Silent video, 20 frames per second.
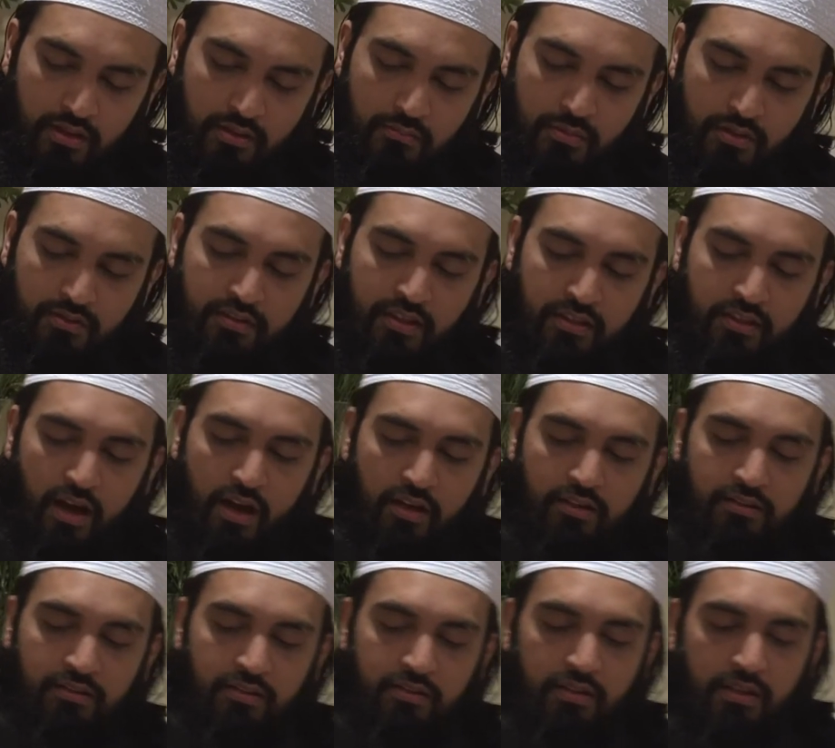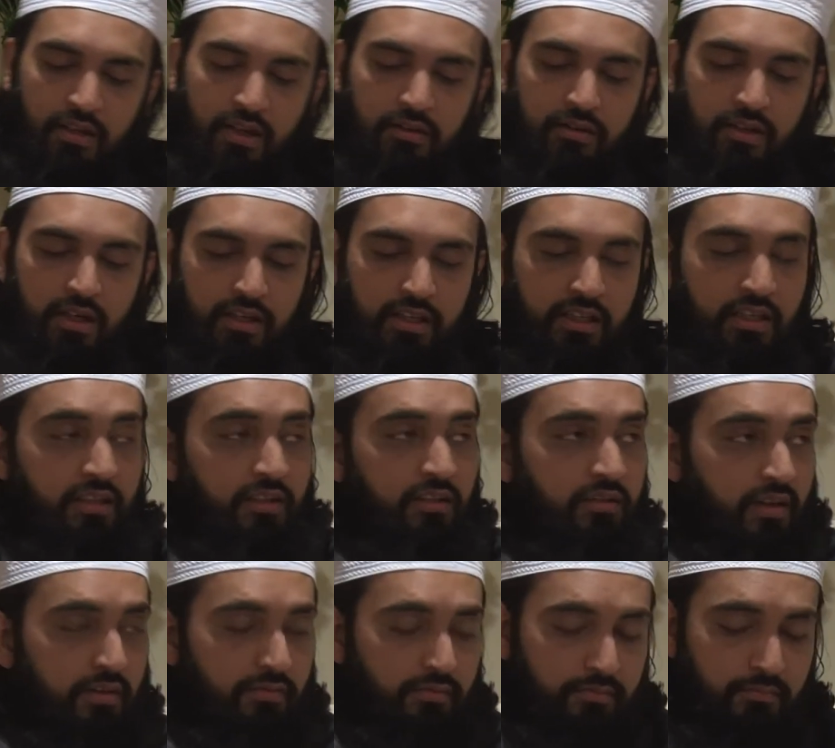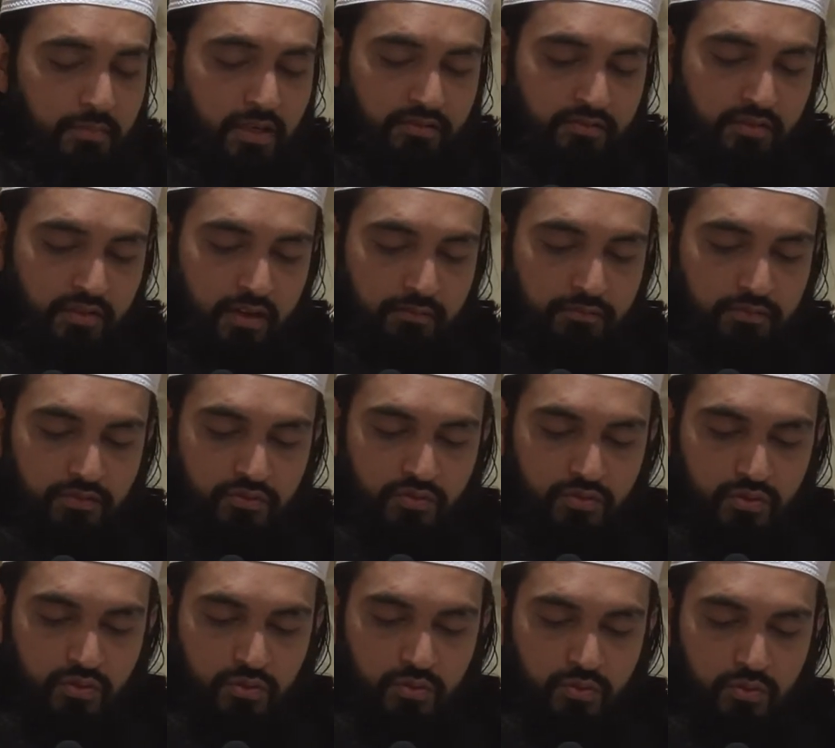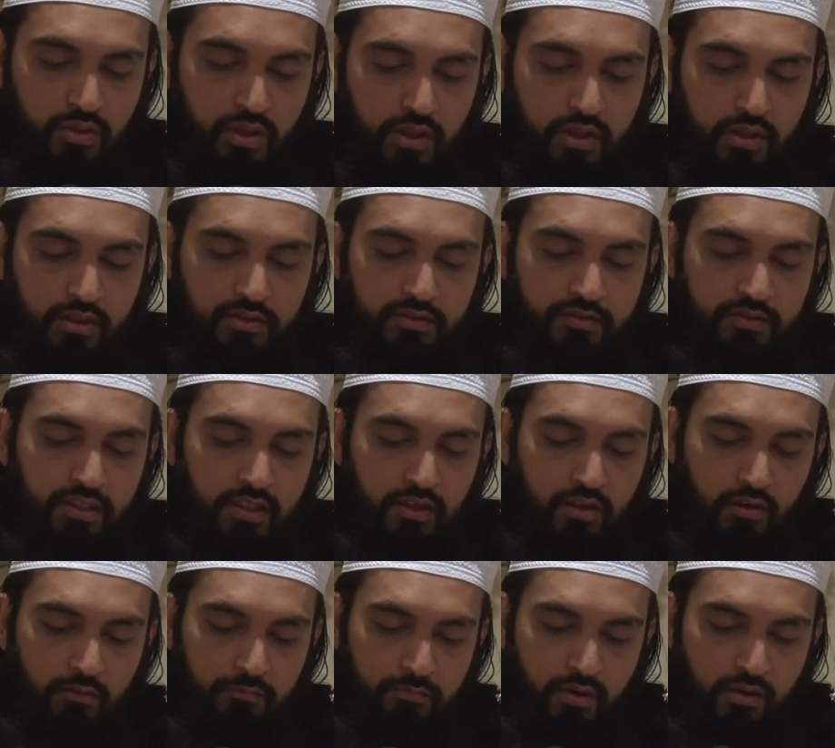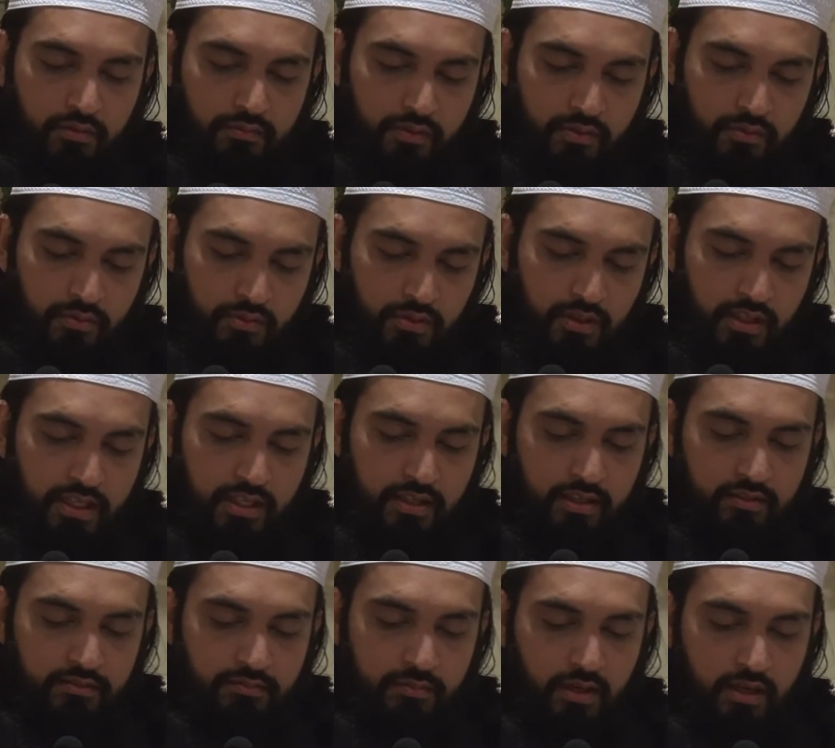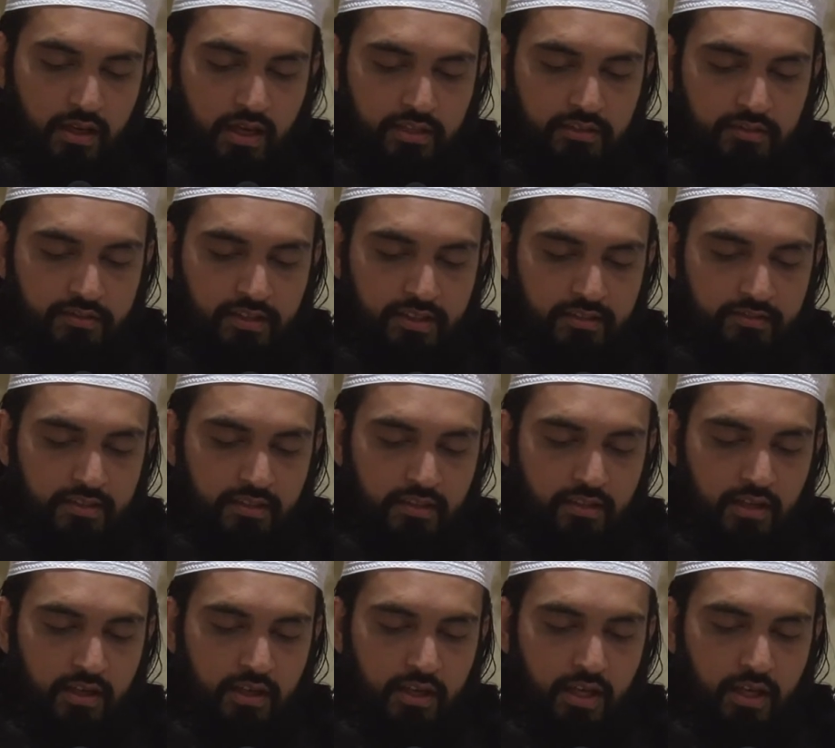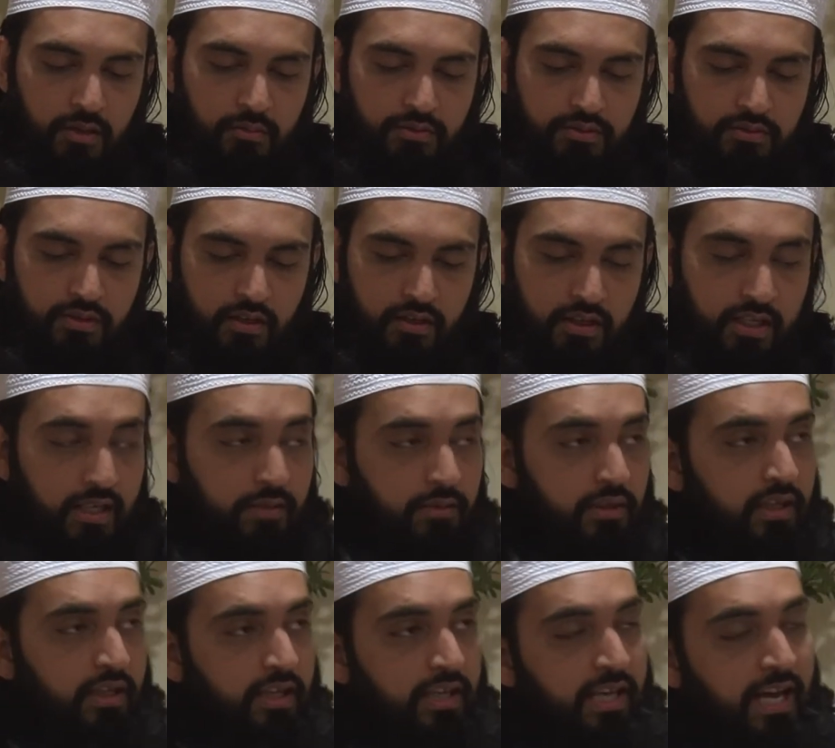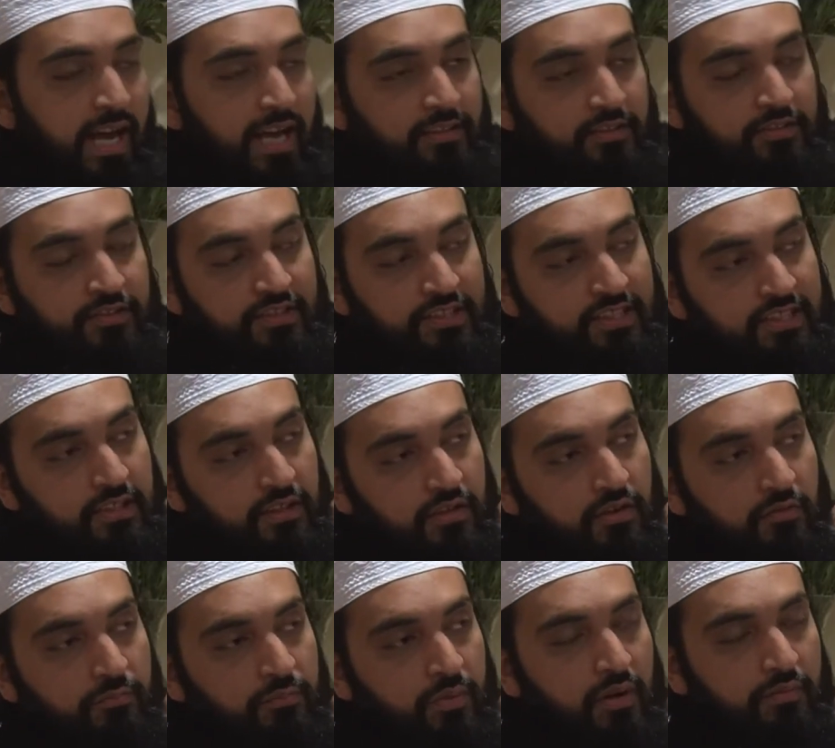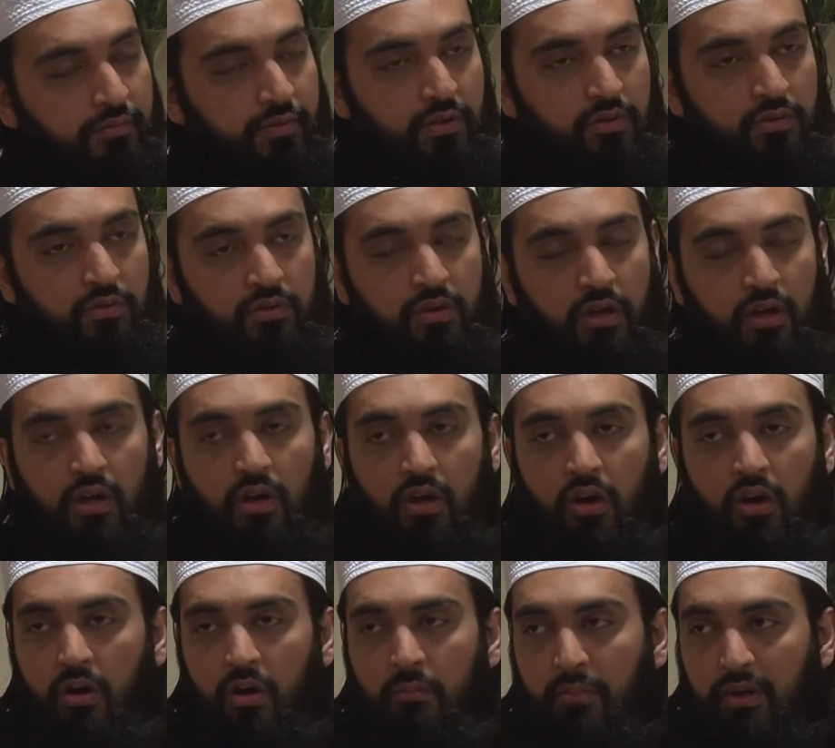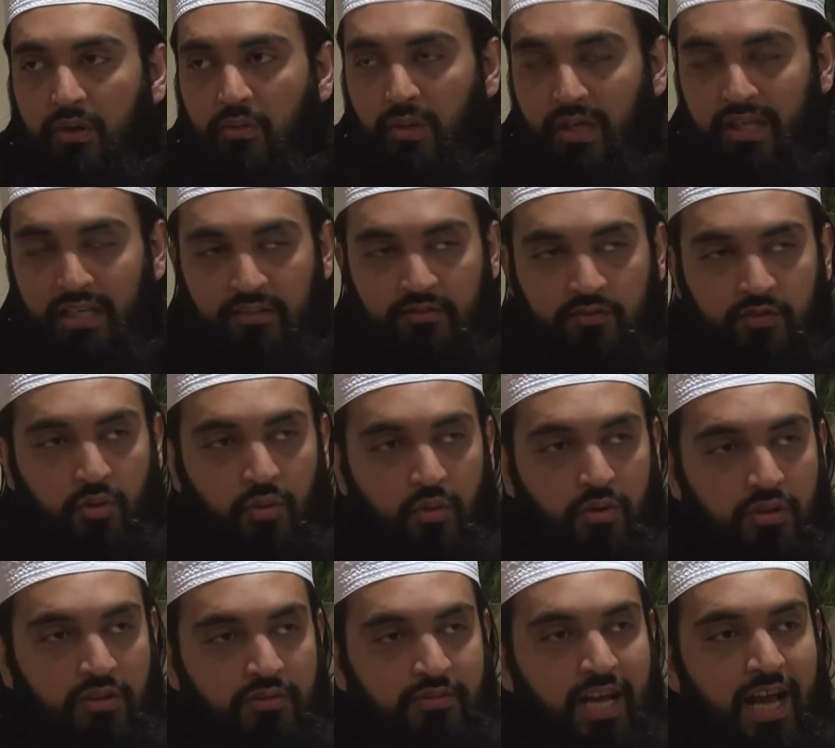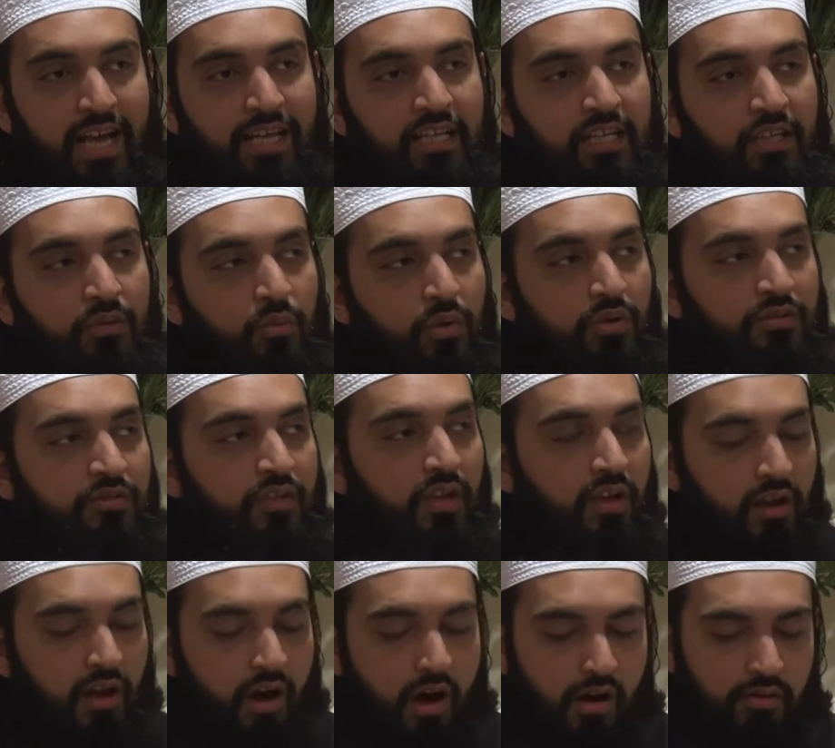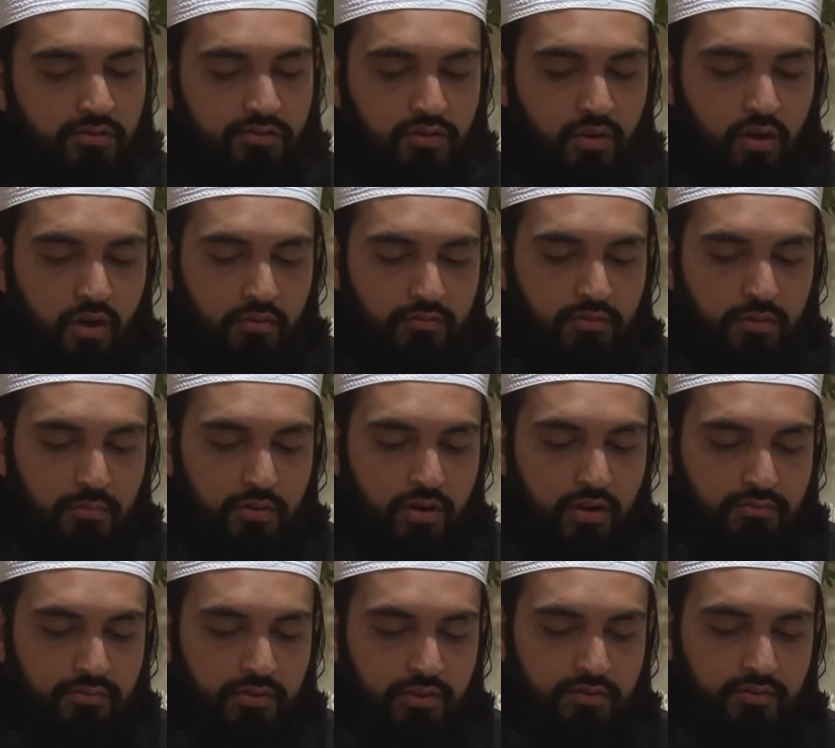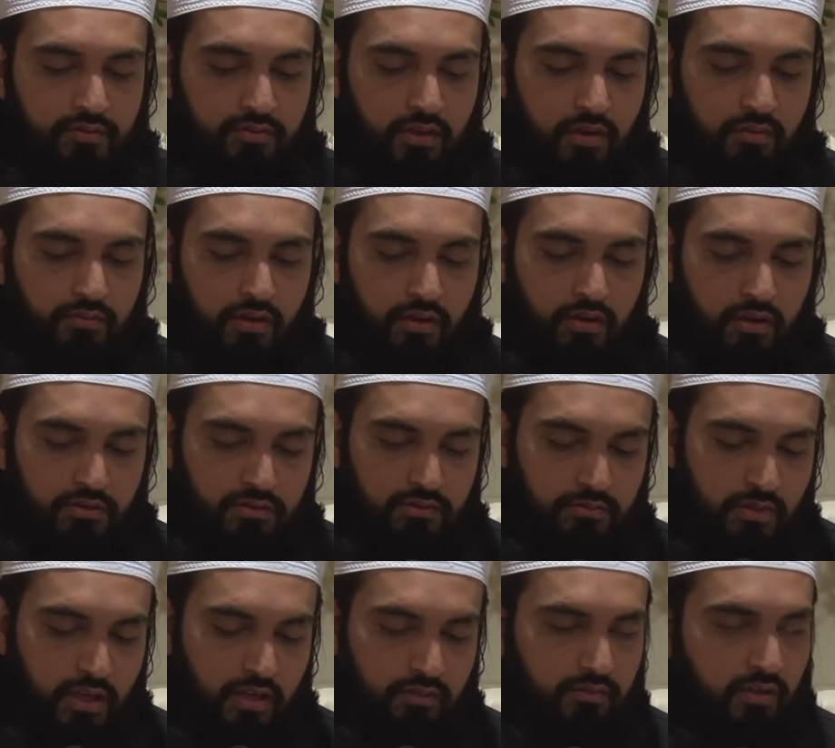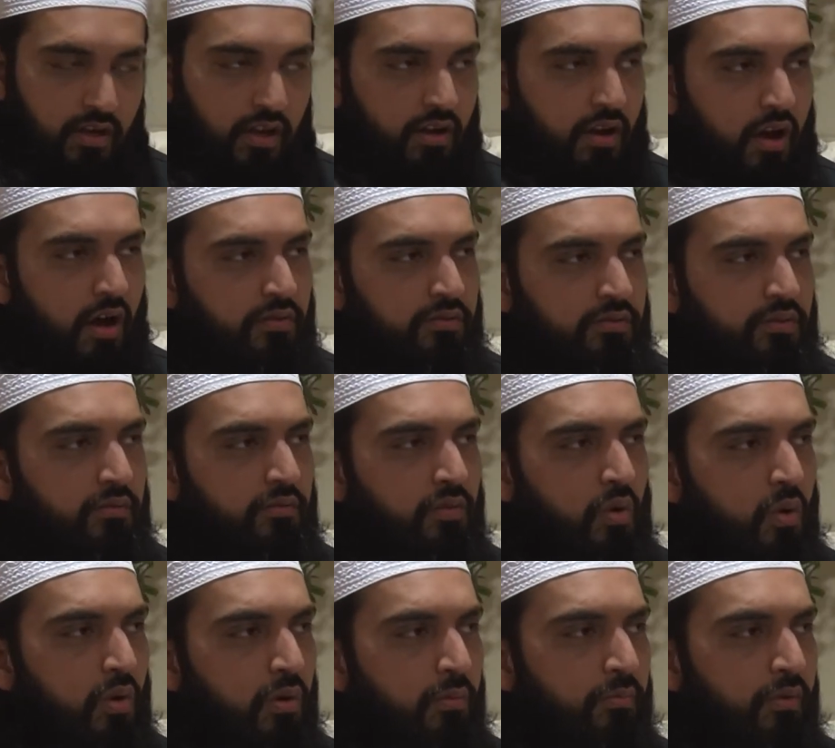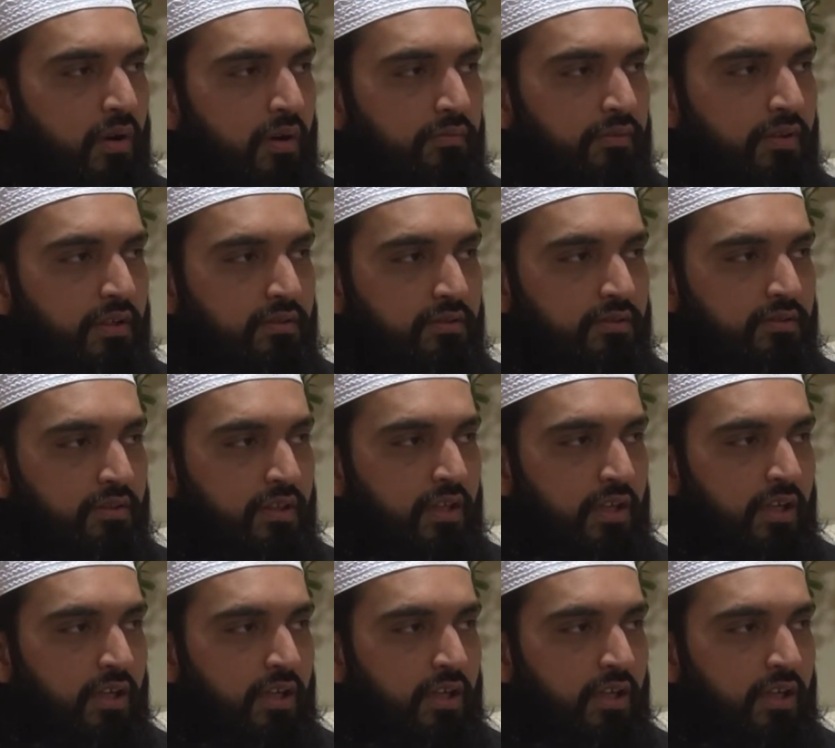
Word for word: But Sayyidina Ali, anh, he makes makes reference to the seal of prophethood here as well. And he says that he, was the, he, he had the seal of prophethood between his shoulders and he was the last of the prophets of Allah subhanahu wa ta'ala, last of all prophets.